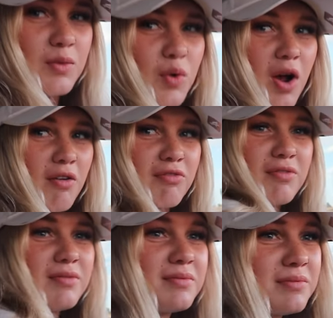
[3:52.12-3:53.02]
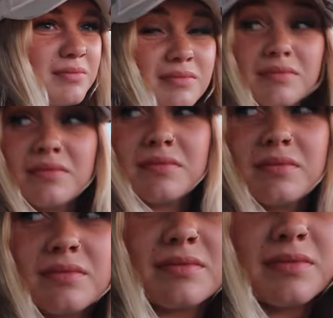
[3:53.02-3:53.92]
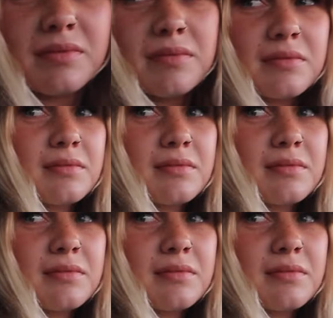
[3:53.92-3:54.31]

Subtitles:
(no one is talking)